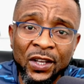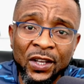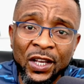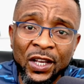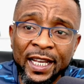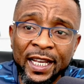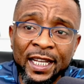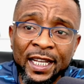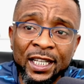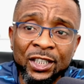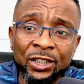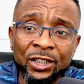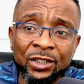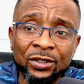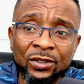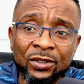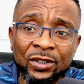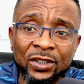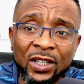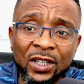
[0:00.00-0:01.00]
He
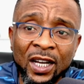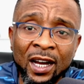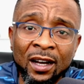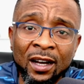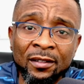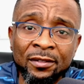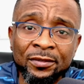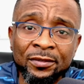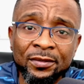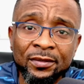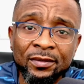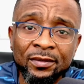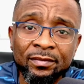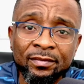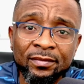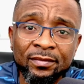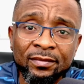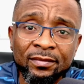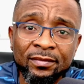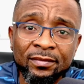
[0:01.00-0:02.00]
should have
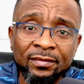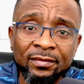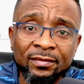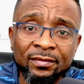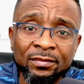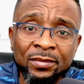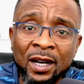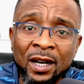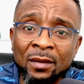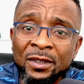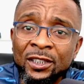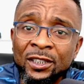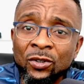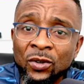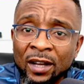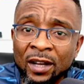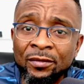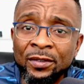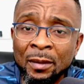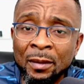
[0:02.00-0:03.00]
probably
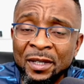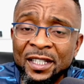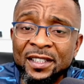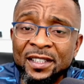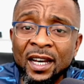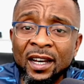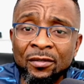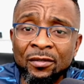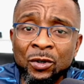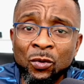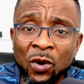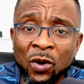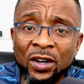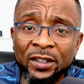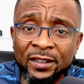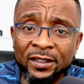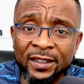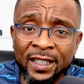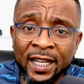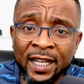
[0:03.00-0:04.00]
tell
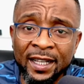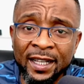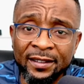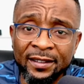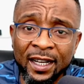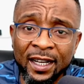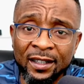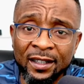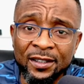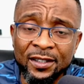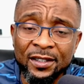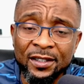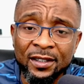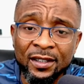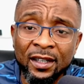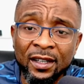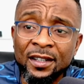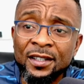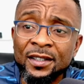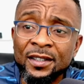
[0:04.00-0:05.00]
everyone then that,
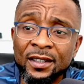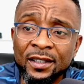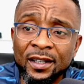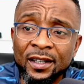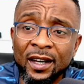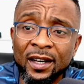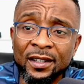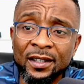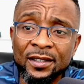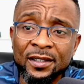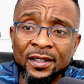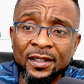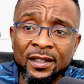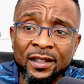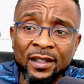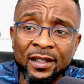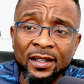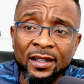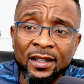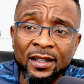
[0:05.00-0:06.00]
listen, guys,
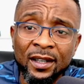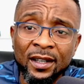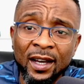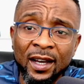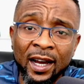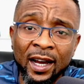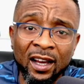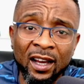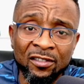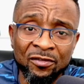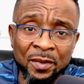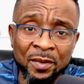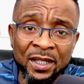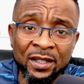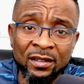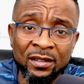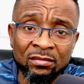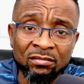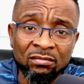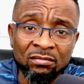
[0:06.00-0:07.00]
I have
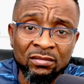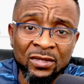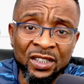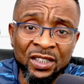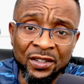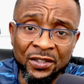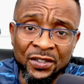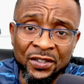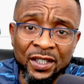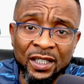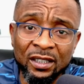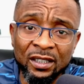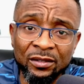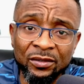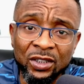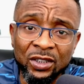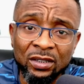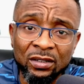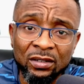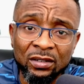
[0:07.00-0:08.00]
been
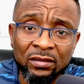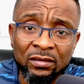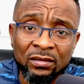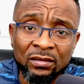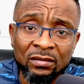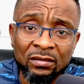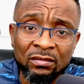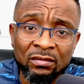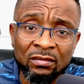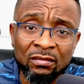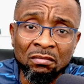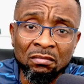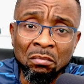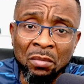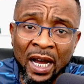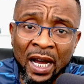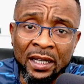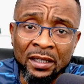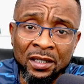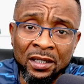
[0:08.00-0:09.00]
deceived
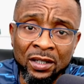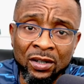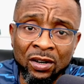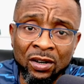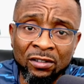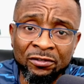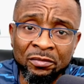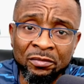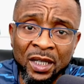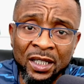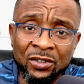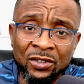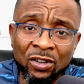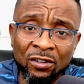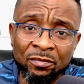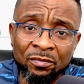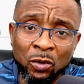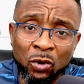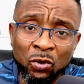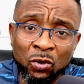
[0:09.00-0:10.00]
by the government
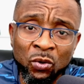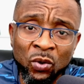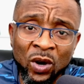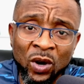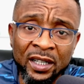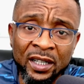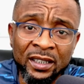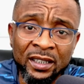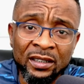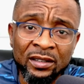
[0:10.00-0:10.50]
of Bokuwari.